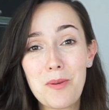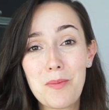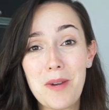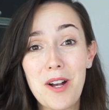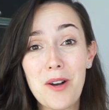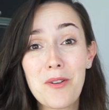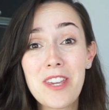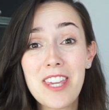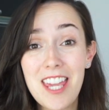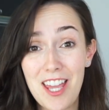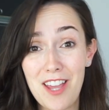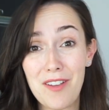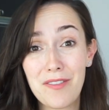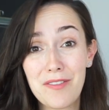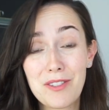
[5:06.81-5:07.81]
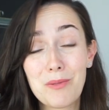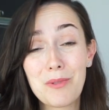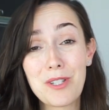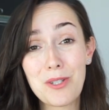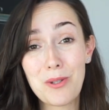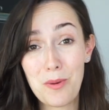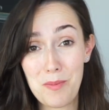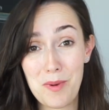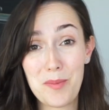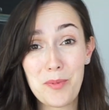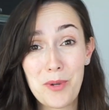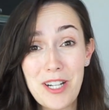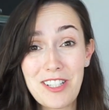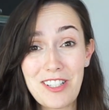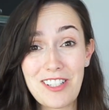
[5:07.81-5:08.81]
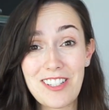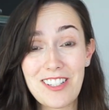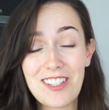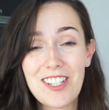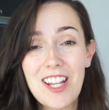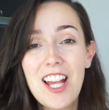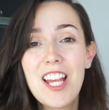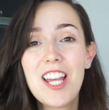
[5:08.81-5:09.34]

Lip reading: about gifts, when you talk about presents.